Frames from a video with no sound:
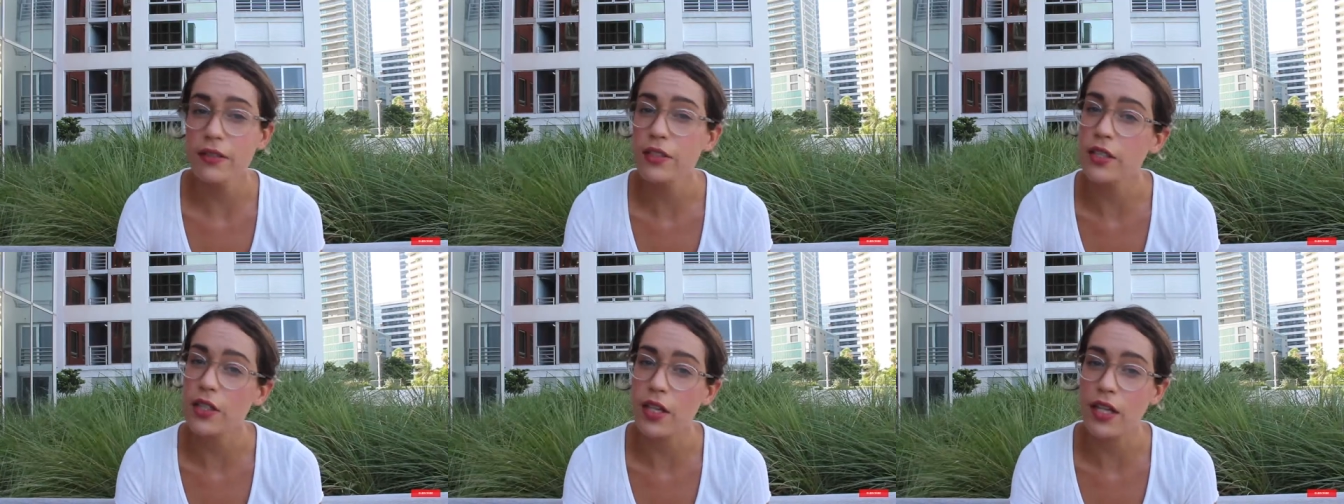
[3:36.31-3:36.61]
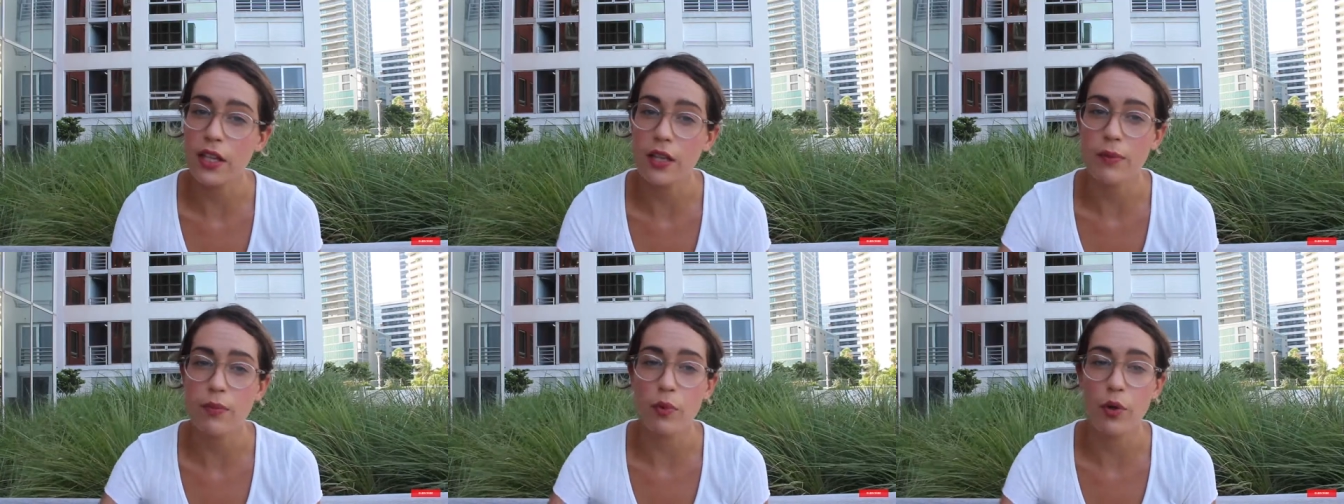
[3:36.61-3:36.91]
So
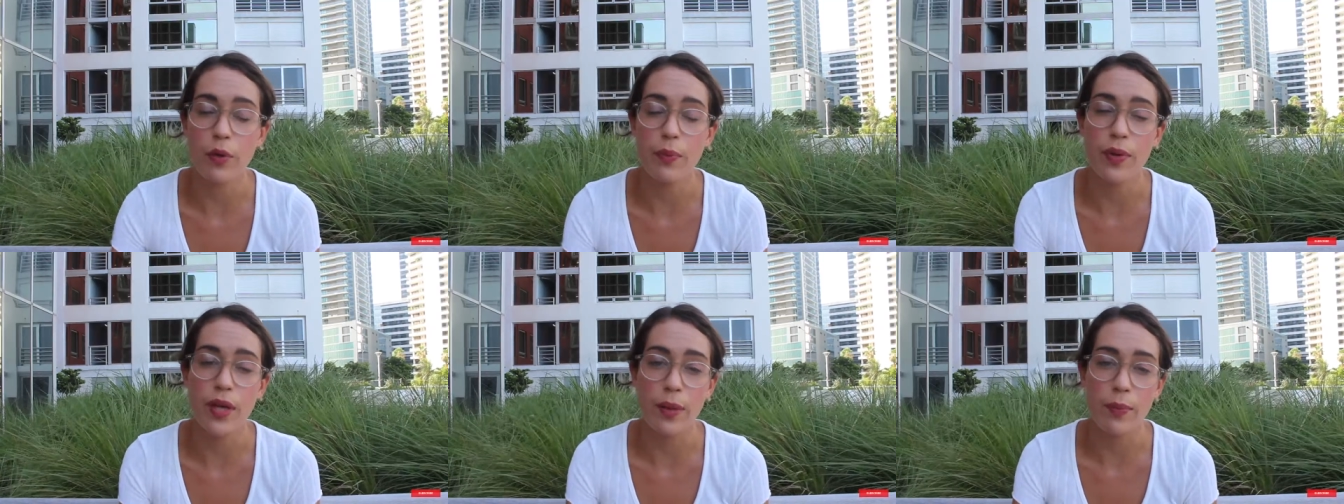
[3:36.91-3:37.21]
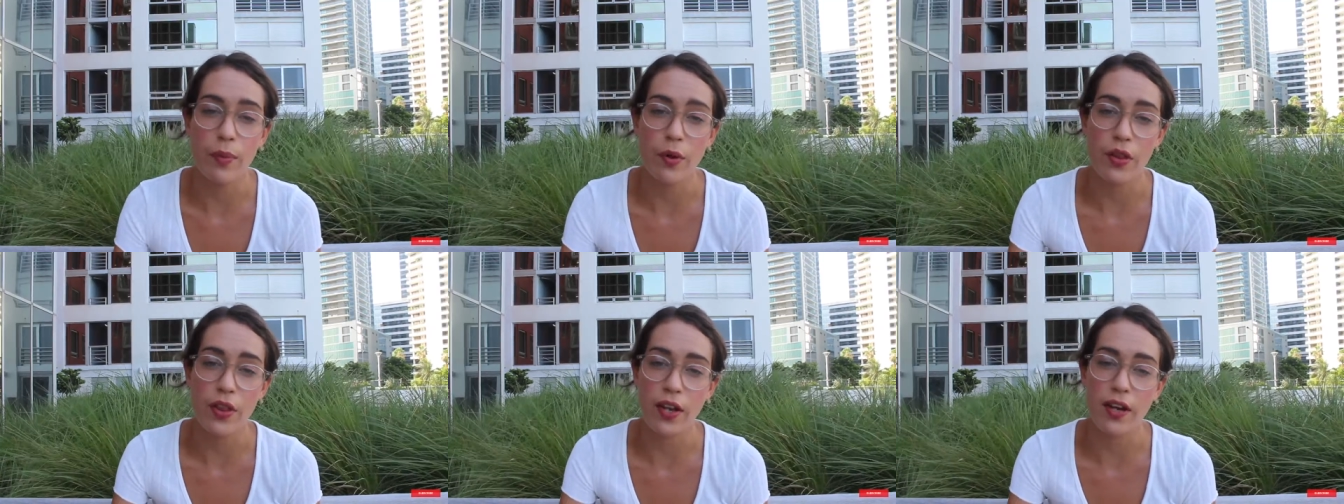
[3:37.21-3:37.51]
like the more
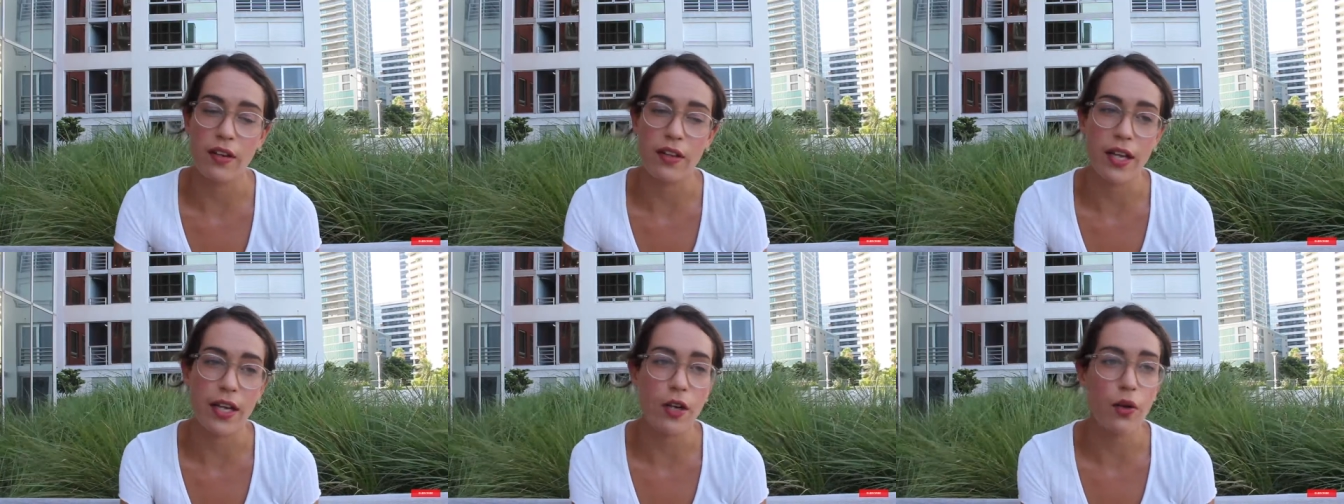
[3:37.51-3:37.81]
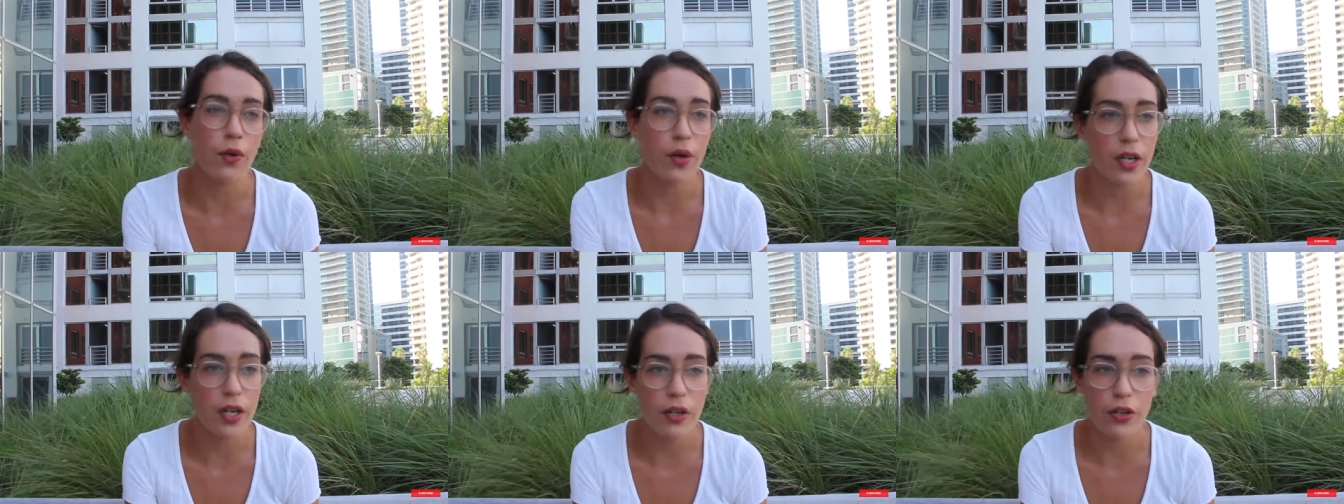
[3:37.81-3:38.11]
people that are like
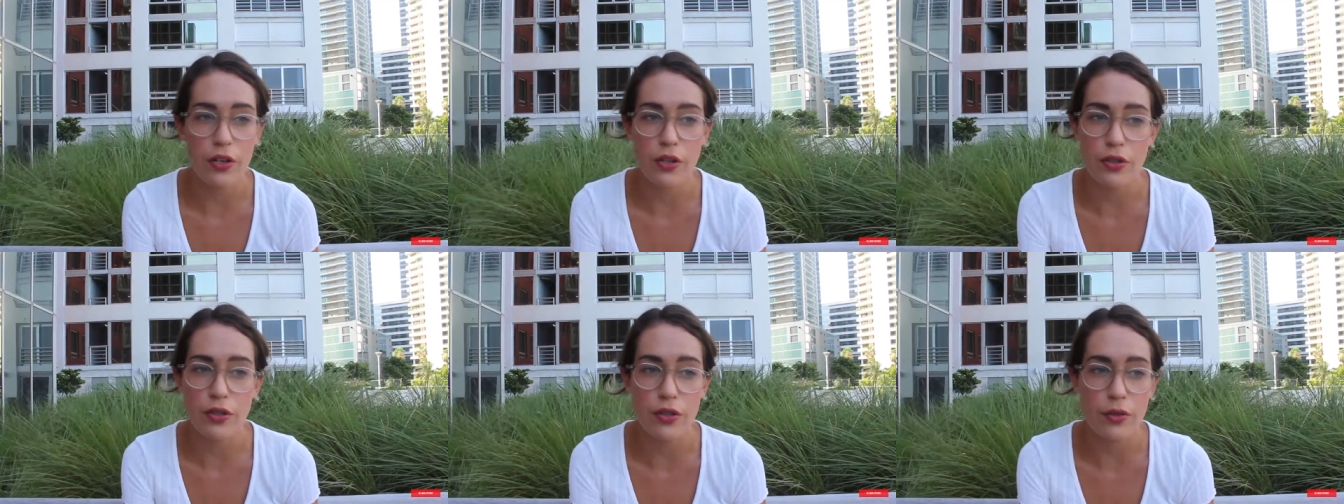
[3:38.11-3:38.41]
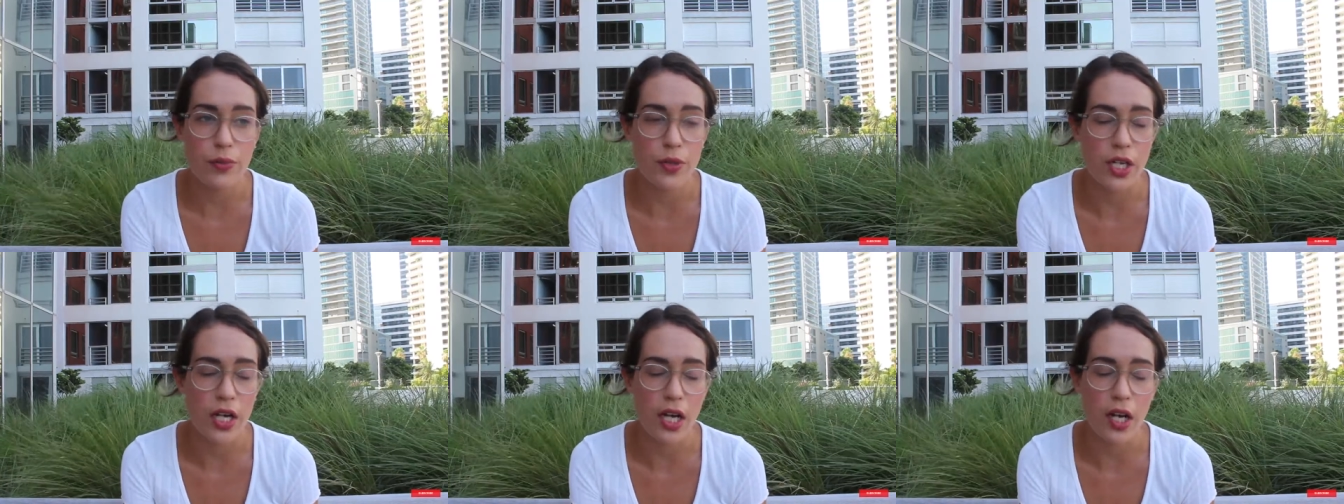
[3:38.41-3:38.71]
going to your
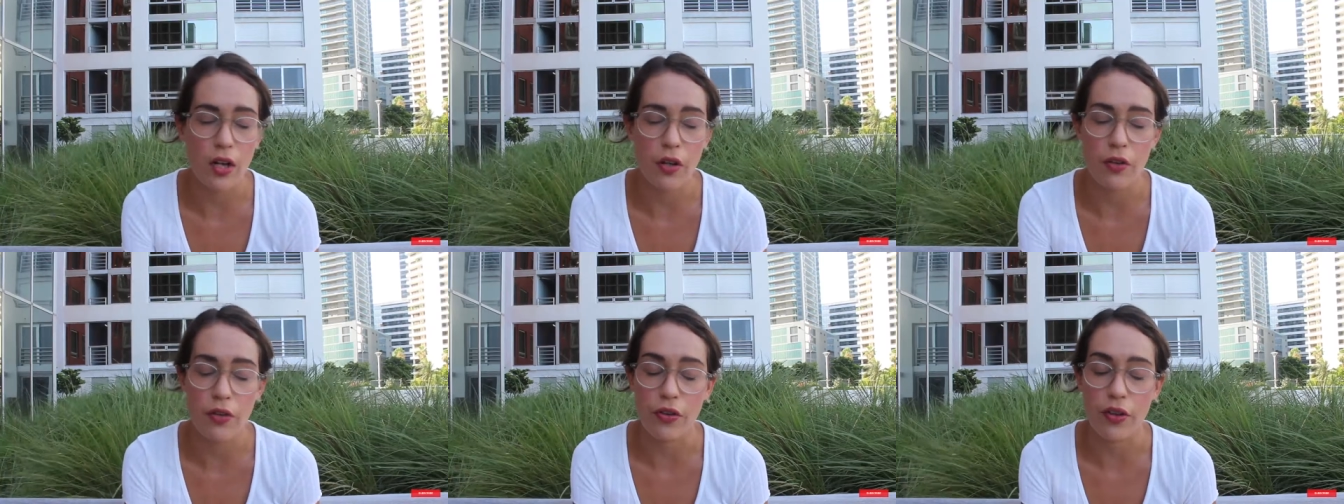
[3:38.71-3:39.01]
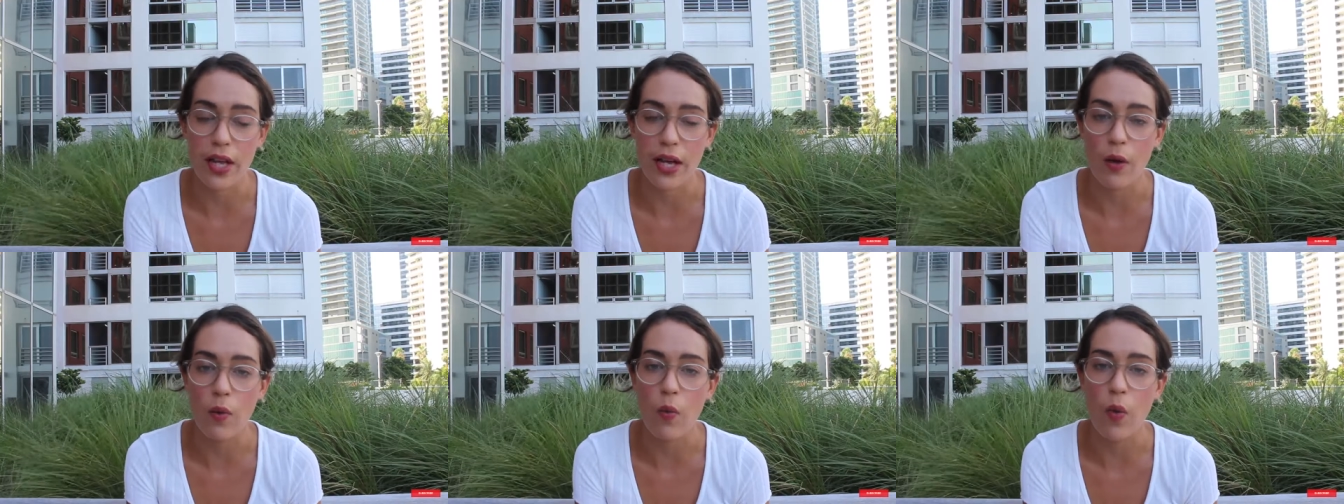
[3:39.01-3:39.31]
YouTube channel or
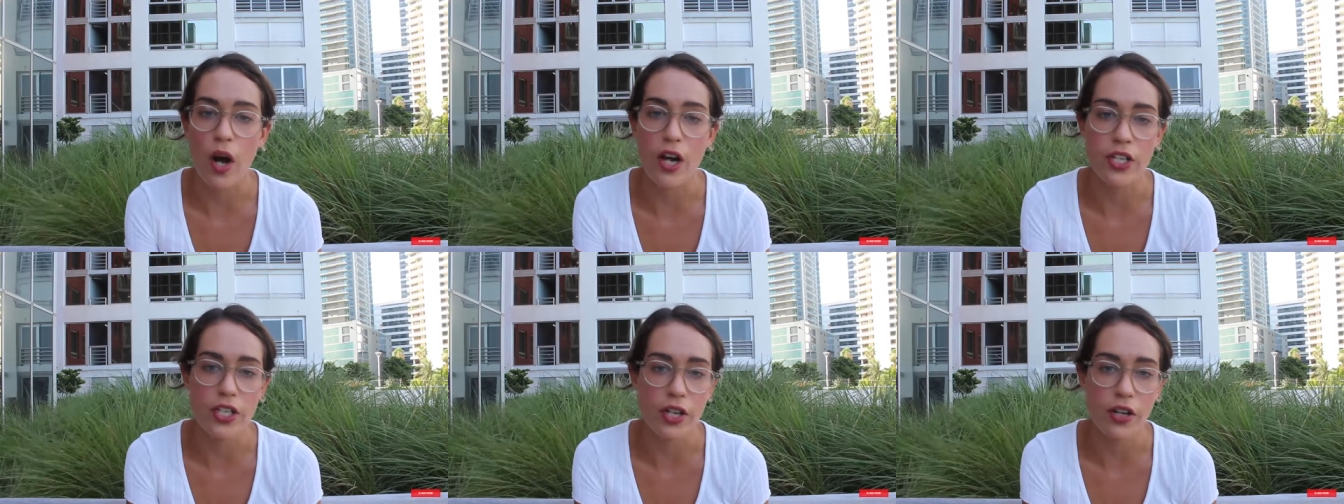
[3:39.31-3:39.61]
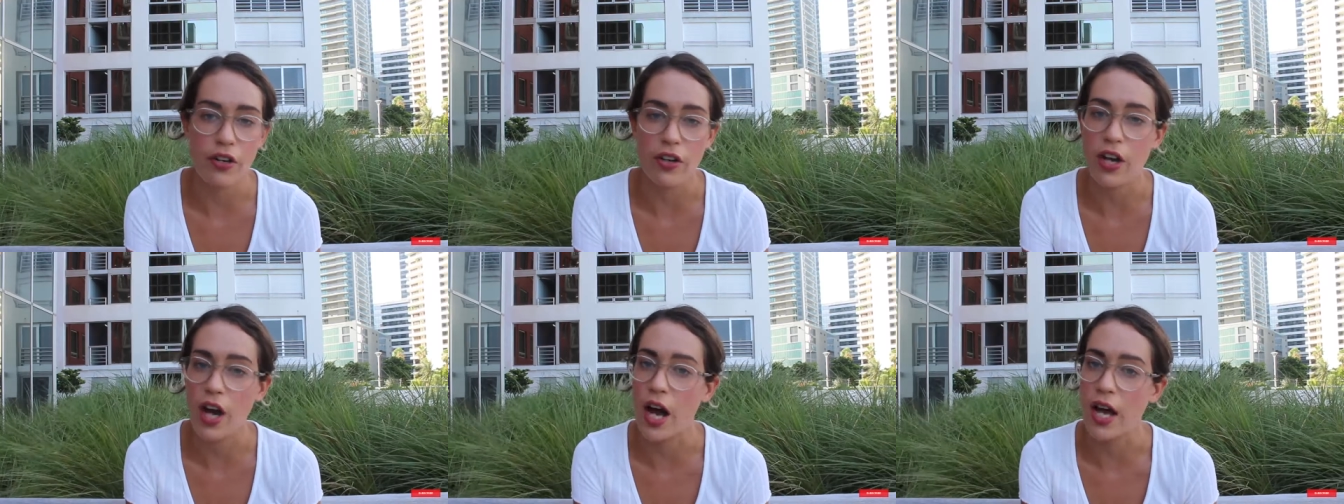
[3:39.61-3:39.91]
like watching
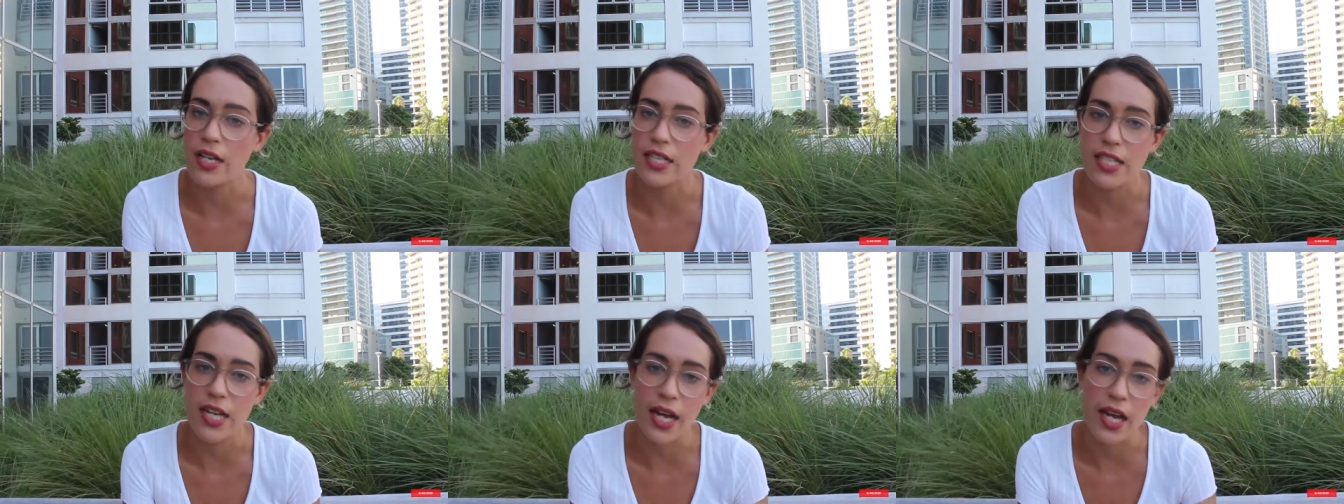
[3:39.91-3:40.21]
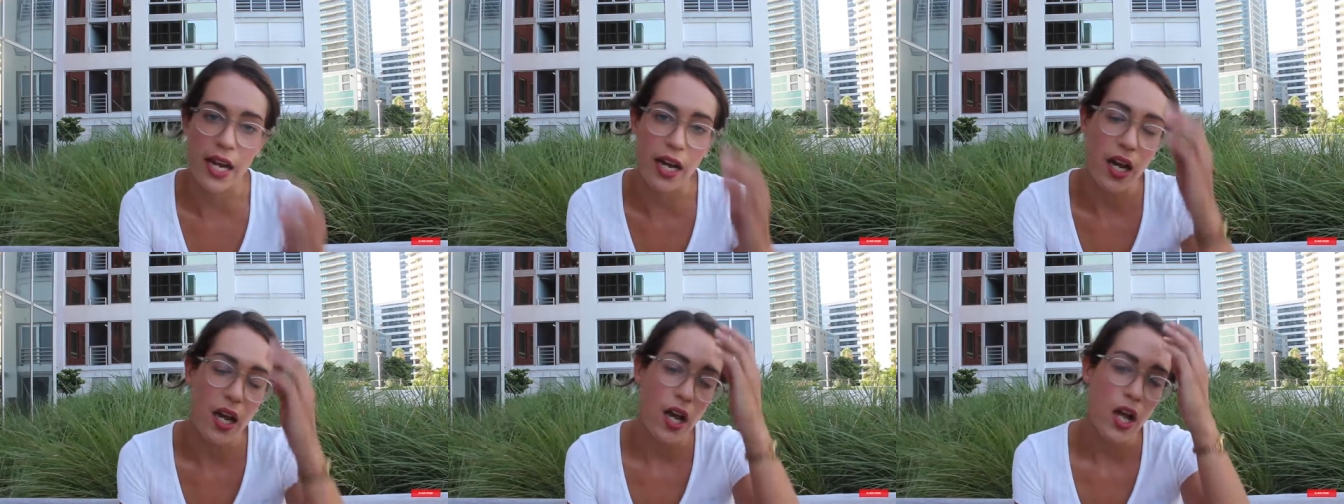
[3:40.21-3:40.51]
your
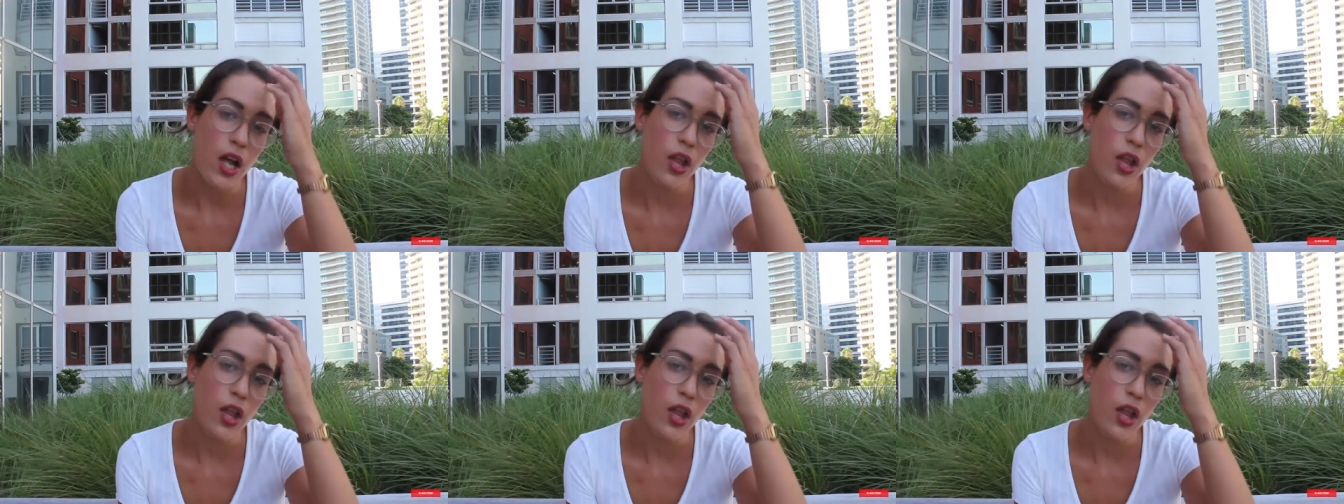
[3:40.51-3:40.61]
content,